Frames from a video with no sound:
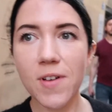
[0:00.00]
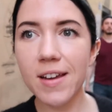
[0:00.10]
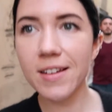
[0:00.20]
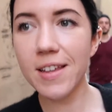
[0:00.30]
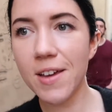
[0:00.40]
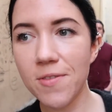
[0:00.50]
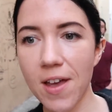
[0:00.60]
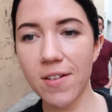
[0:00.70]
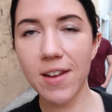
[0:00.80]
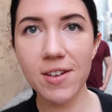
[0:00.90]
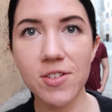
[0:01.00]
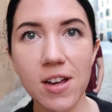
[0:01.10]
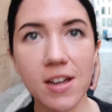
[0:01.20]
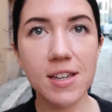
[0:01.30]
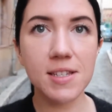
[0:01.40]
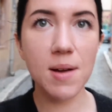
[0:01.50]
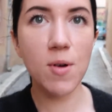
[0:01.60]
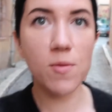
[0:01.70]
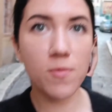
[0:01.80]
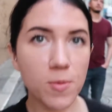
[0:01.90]
finally I found Adrian. He's come
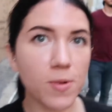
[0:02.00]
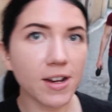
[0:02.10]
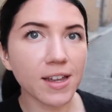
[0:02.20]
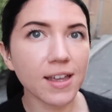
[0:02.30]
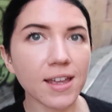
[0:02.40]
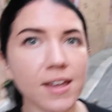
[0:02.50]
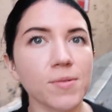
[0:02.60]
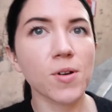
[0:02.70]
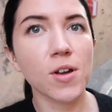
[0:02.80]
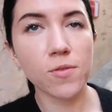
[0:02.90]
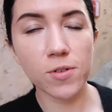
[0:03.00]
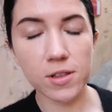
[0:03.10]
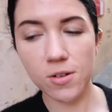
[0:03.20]
home from work and we're going for a